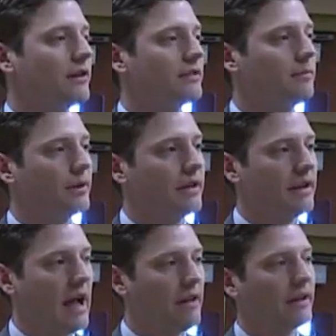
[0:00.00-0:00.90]
are
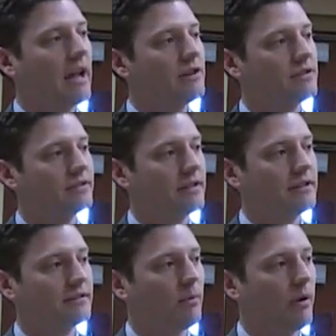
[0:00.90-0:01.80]
simply allegations at
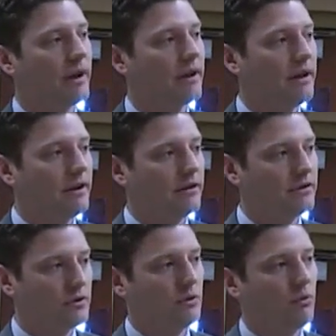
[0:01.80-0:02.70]
this point, do